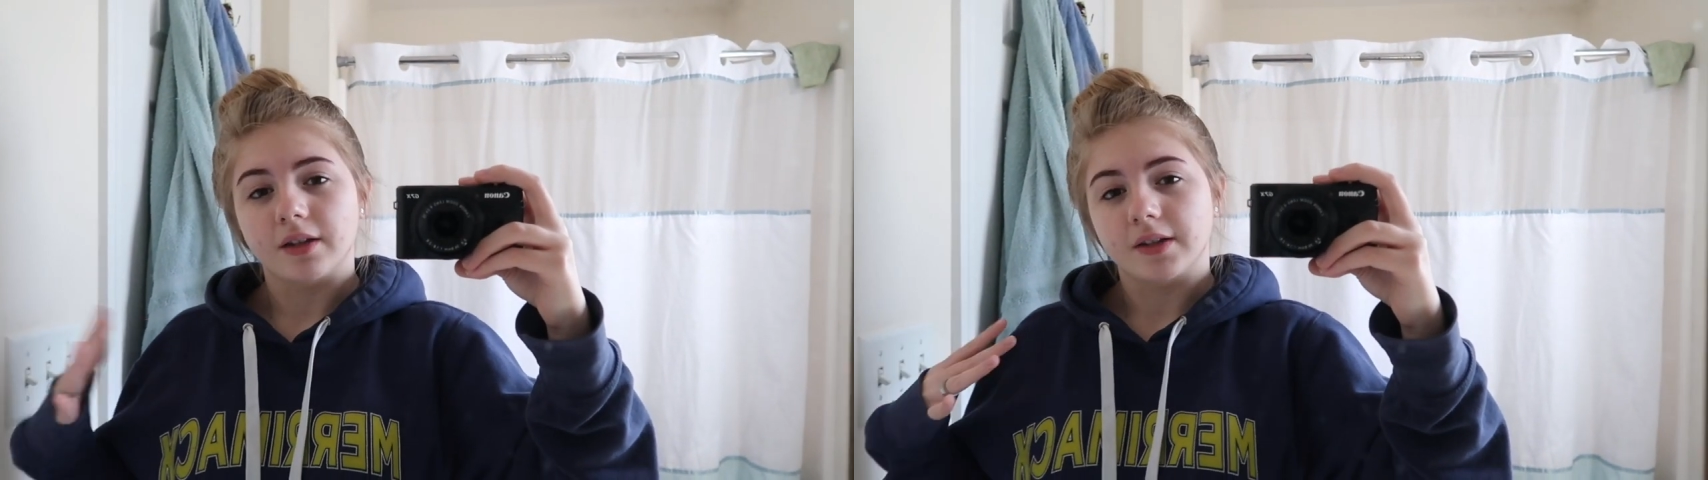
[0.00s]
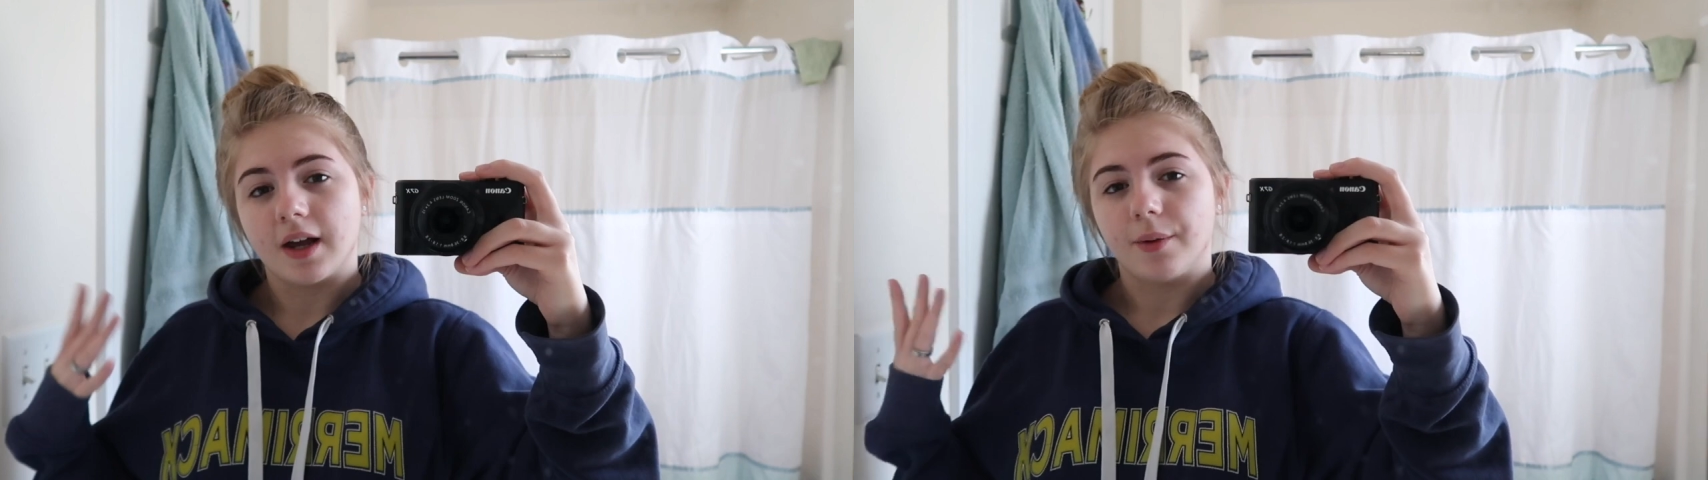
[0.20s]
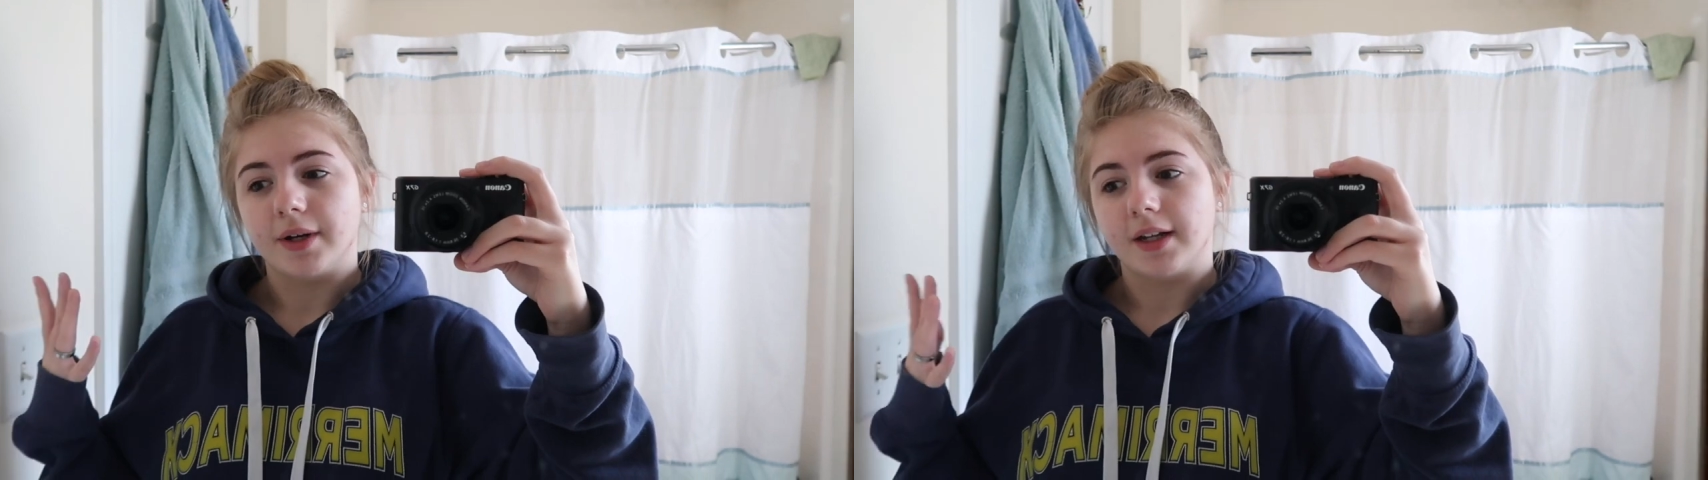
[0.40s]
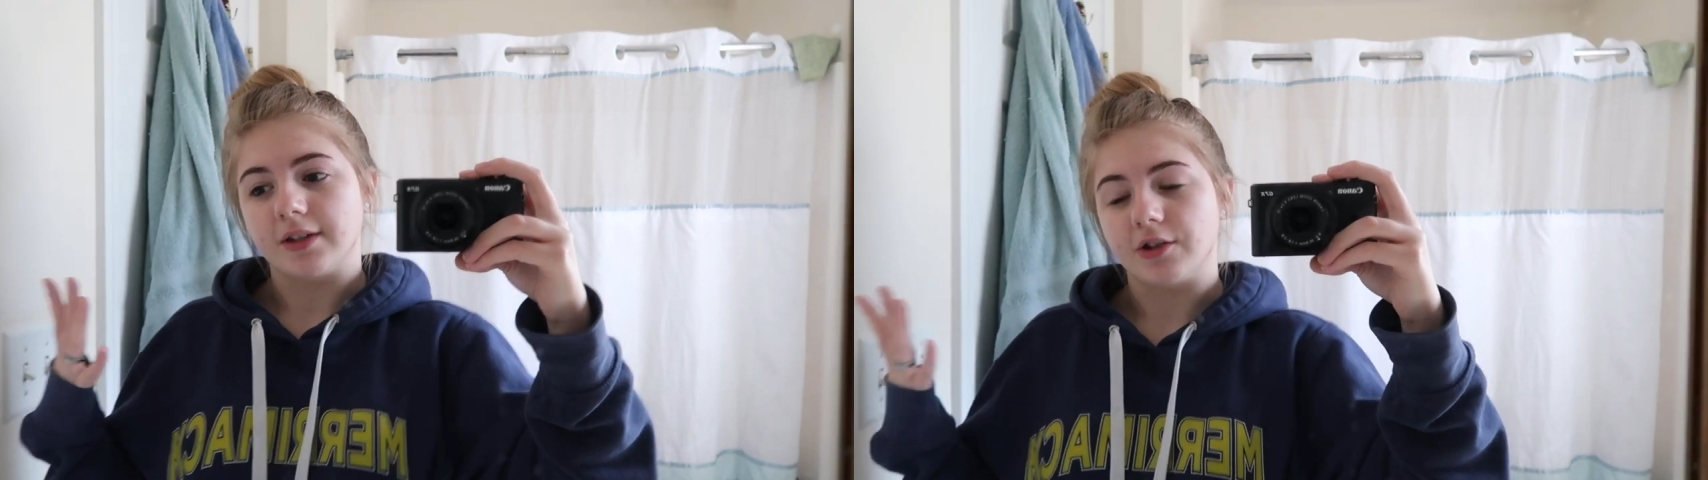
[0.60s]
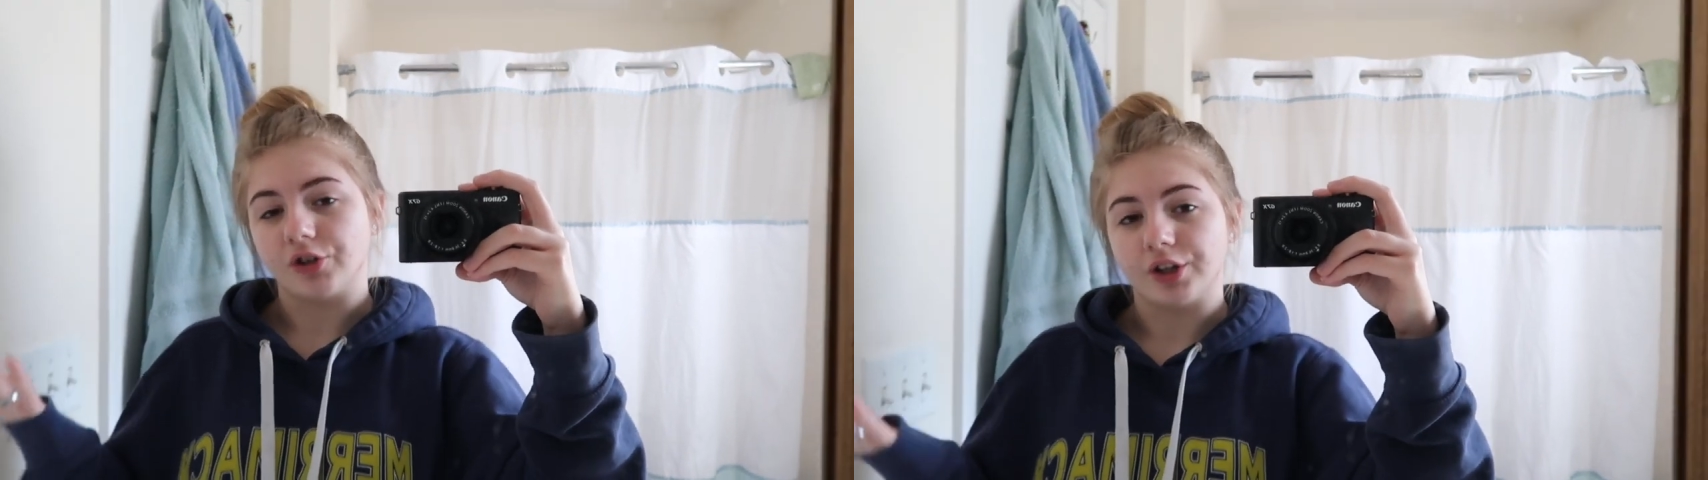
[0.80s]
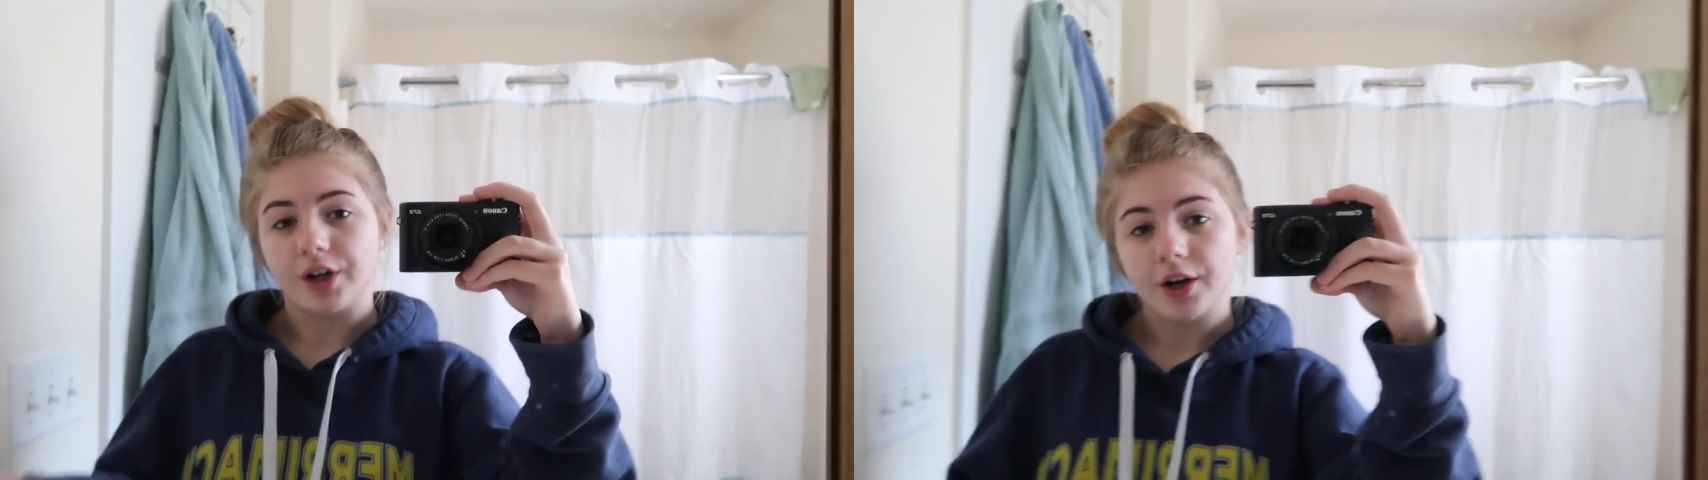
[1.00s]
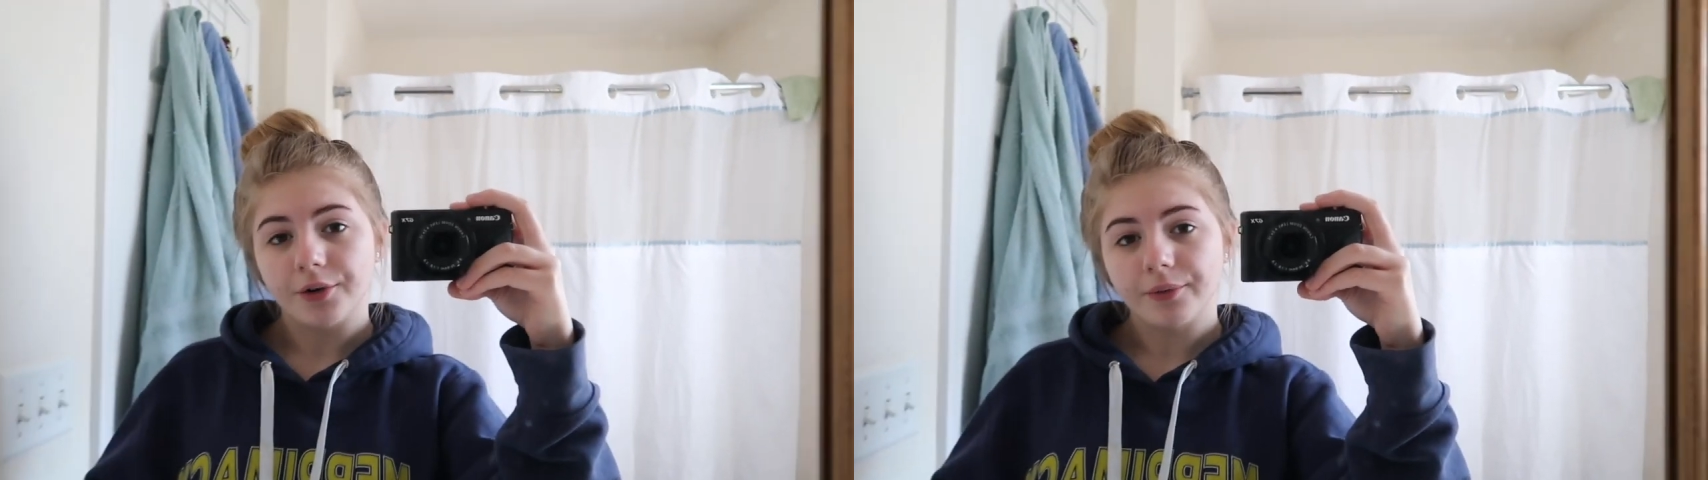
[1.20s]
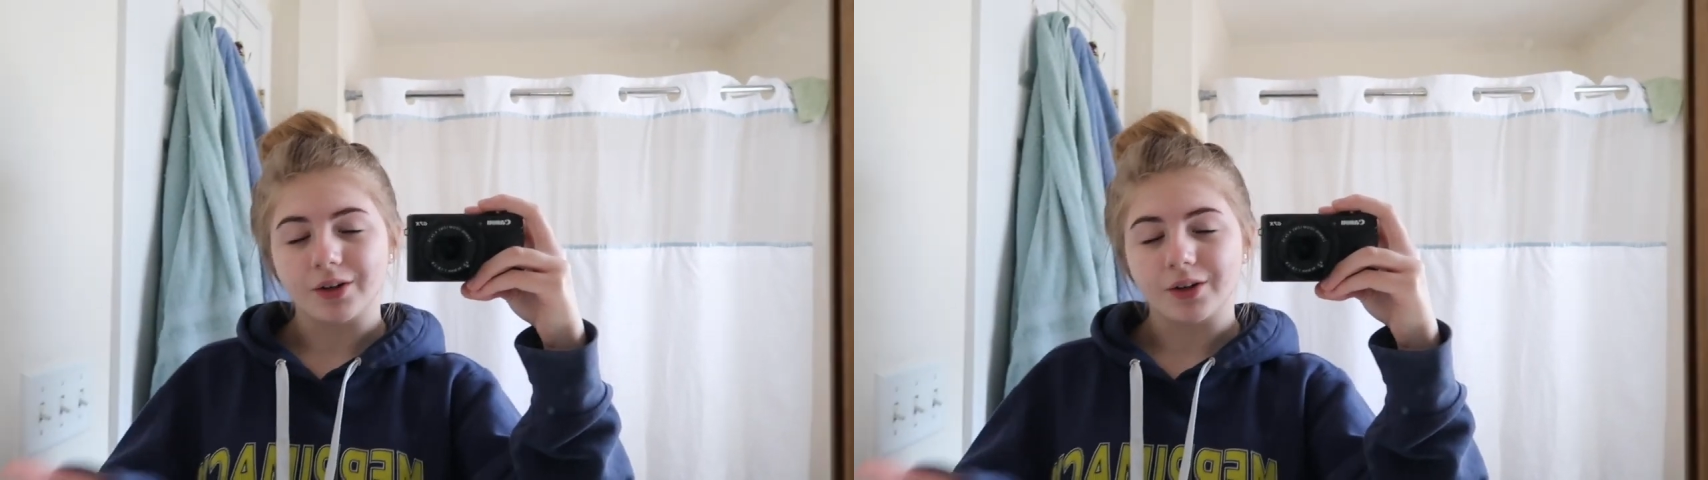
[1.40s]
This is how my days usually go,